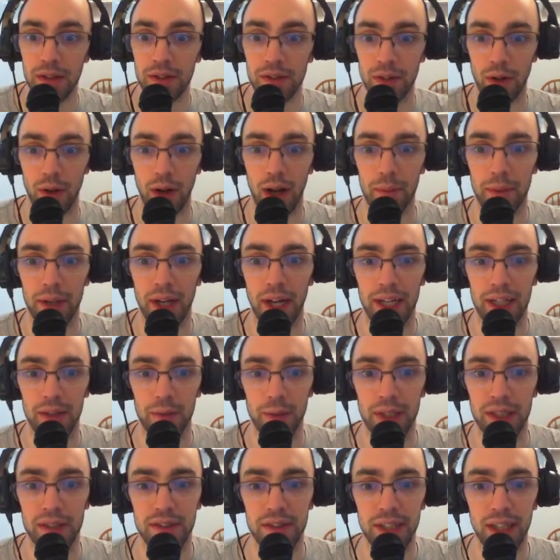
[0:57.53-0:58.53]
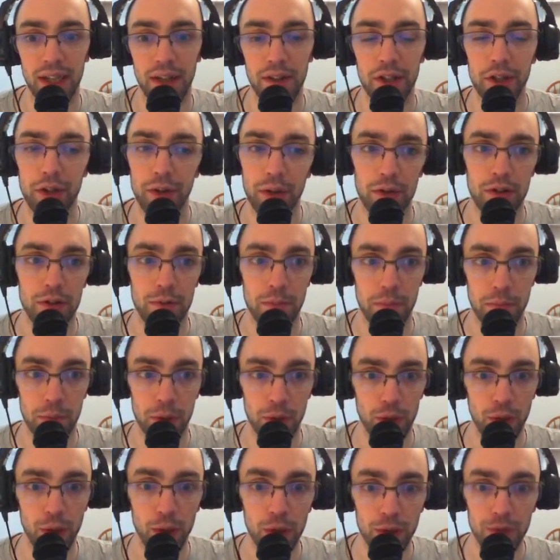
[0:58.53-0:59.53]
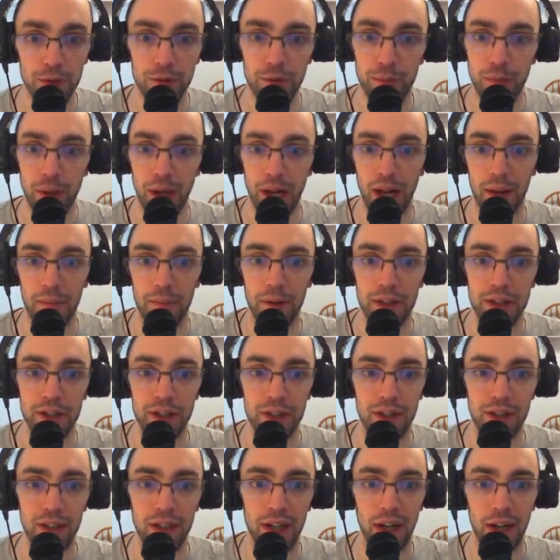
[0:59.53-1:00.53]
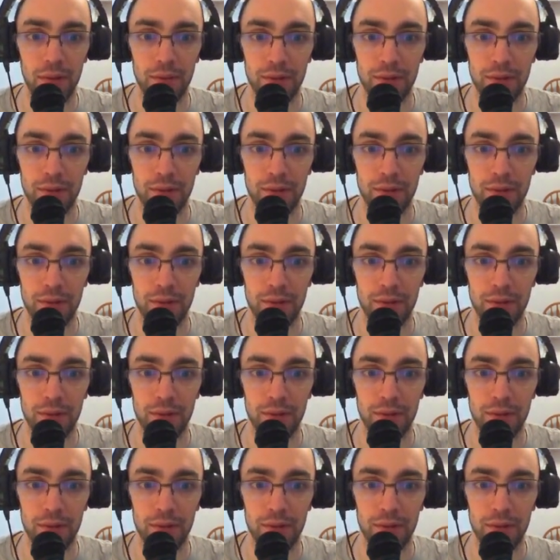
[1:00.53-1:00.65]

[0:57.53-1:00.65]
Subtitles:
So, I mean, we can see how the drones move, but I'm not sure.